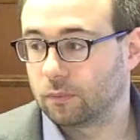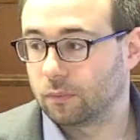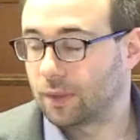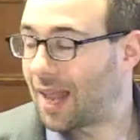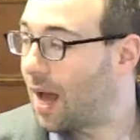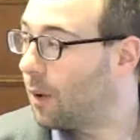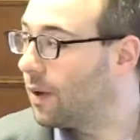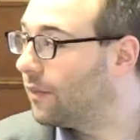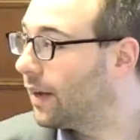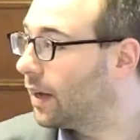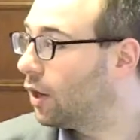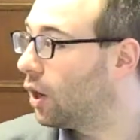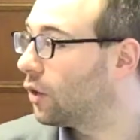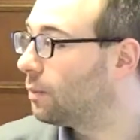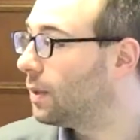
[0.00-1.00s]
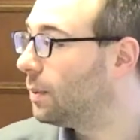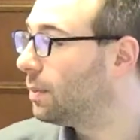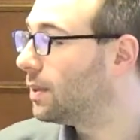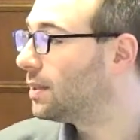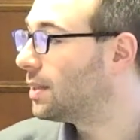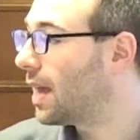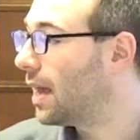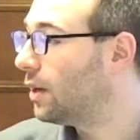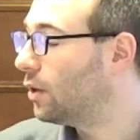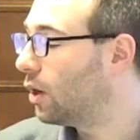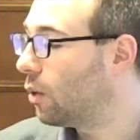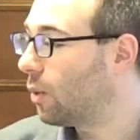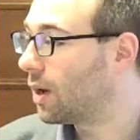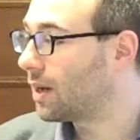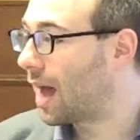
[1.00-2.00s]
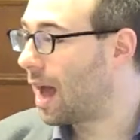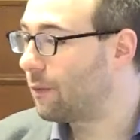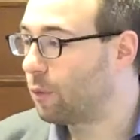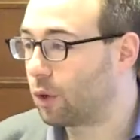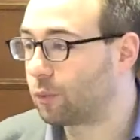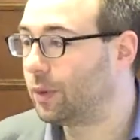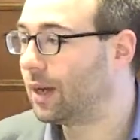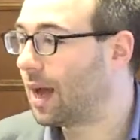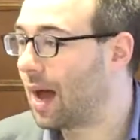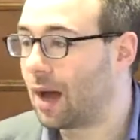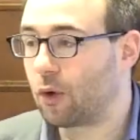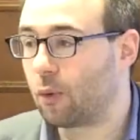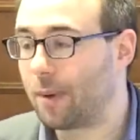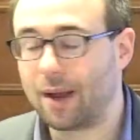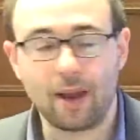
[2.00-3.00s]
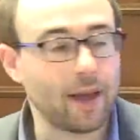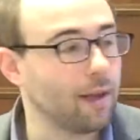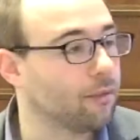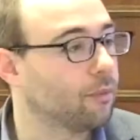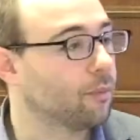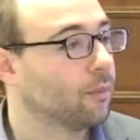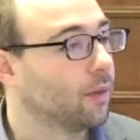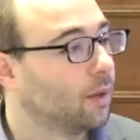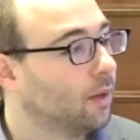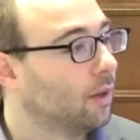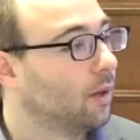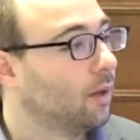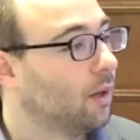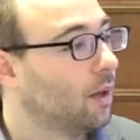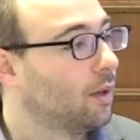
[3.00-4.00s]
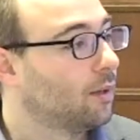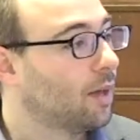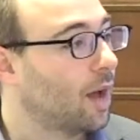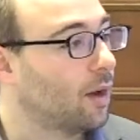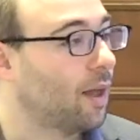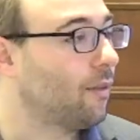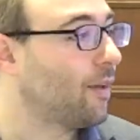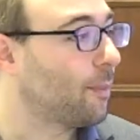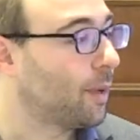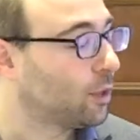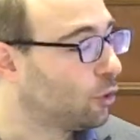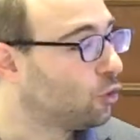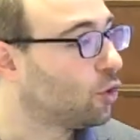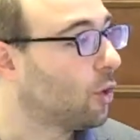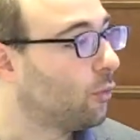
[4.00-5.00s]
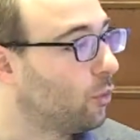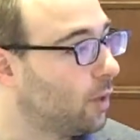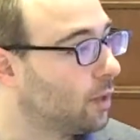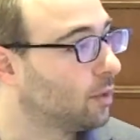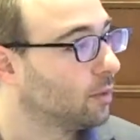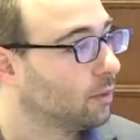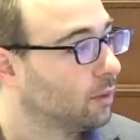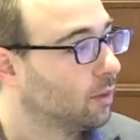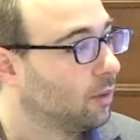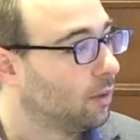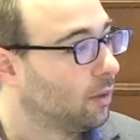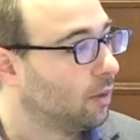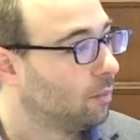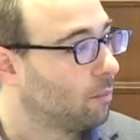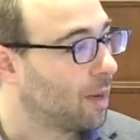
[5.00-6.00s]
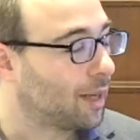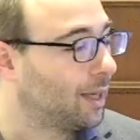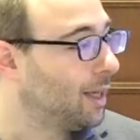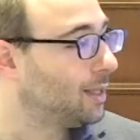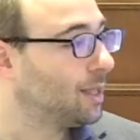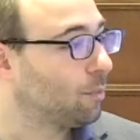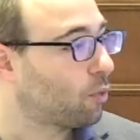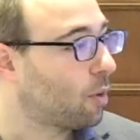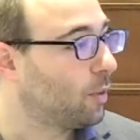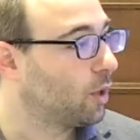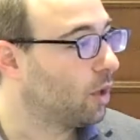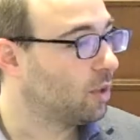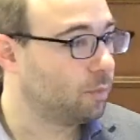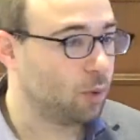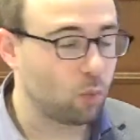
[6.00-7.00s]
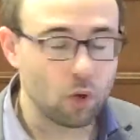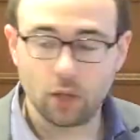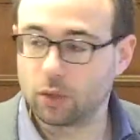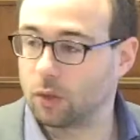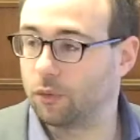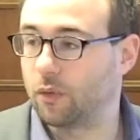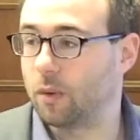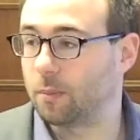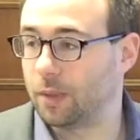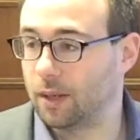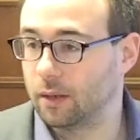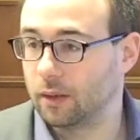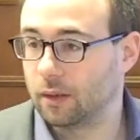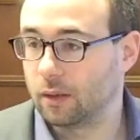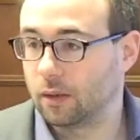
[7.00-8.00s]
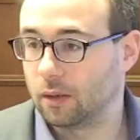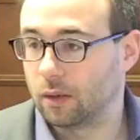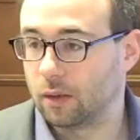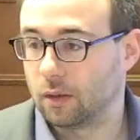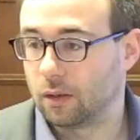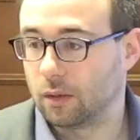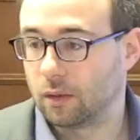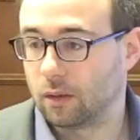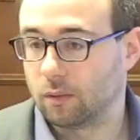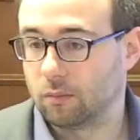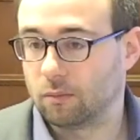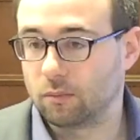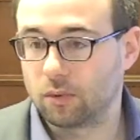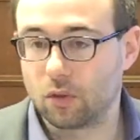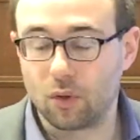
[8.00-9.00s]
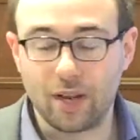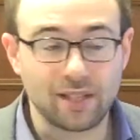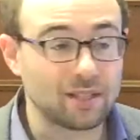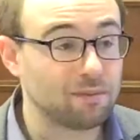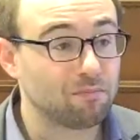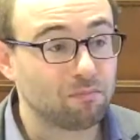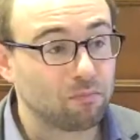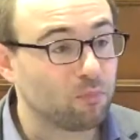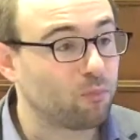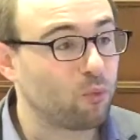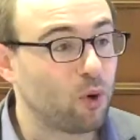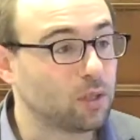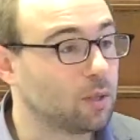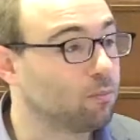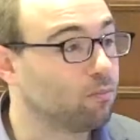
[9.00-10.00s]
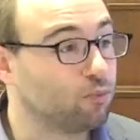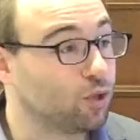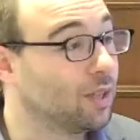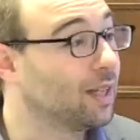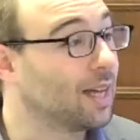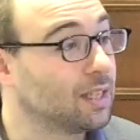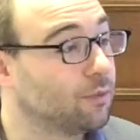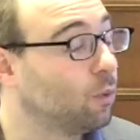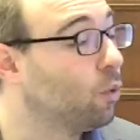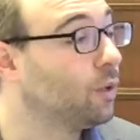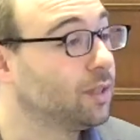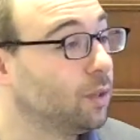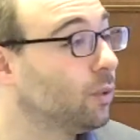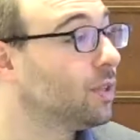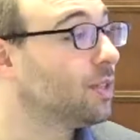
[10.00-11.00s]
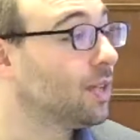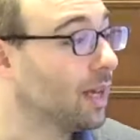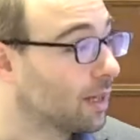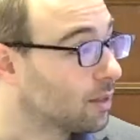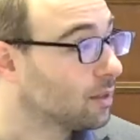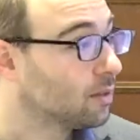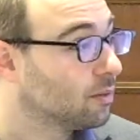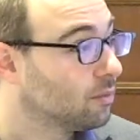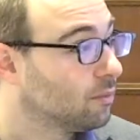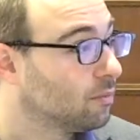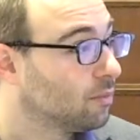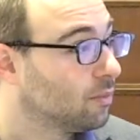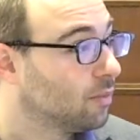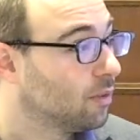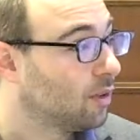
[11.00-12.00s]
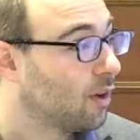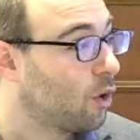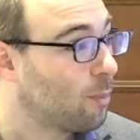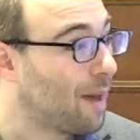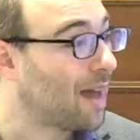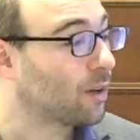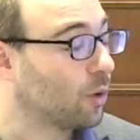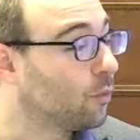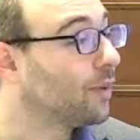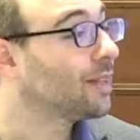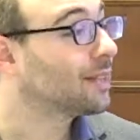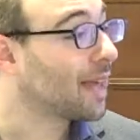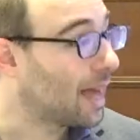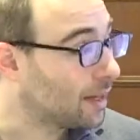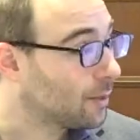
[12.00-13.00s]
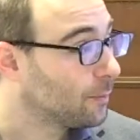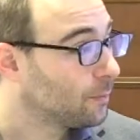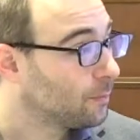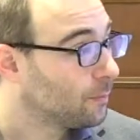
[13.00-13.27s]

Now I think a lot of people say, you know what, I've worked really hard all my life. I don't have that much to show for it. My kids are probably going to be worse off than me. So let's throw some shit against the wall and see what sticks. How bad could things get?